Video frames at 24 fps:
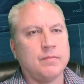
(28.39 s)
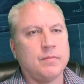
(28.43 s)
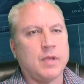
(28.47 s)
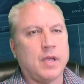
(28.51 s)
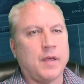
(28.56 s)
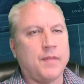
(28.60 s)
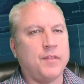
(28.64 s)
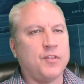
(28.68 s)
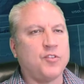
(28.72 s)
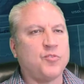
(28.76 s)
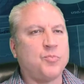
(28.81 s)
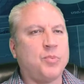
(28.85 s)

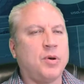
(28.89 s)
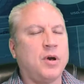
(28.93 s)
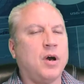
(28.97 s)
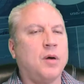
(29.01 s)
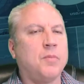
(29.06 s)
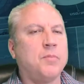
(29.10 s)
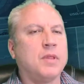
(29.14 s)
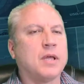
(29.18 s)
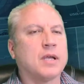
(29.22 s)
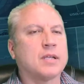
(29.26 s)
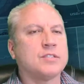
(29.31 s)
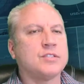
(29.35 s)
And this
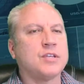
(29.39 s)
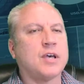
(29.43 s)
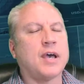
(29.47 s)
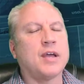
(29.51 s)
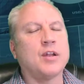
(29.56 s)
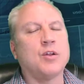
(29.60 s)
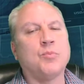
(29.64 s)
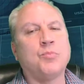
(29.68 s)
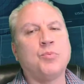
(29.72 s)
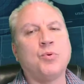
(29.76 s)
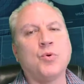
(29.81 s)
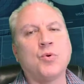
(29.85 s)
public
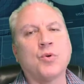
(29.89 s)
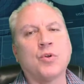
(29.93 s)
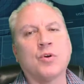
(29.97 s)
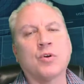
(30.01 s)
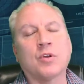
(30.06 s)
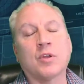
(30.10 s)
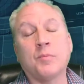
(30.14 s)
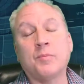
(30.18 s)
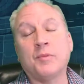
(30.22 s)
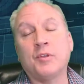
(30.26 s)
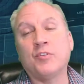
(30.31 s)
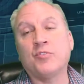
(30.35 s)
title portal
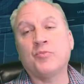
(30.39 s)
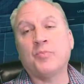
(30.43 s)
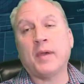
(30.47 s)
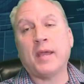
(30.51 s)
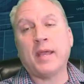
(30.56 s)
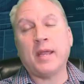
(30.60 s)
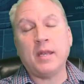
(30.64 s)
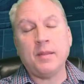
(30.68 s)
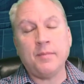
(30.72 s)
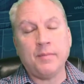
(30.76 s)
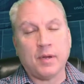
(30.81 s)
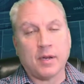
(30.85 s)
can be used by
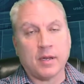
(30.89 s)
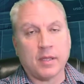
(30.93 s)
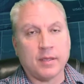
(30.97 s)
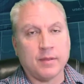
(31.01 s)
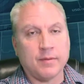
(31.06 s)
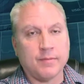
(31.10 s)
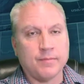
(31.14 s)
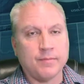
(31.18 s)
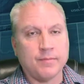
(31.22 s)
anybody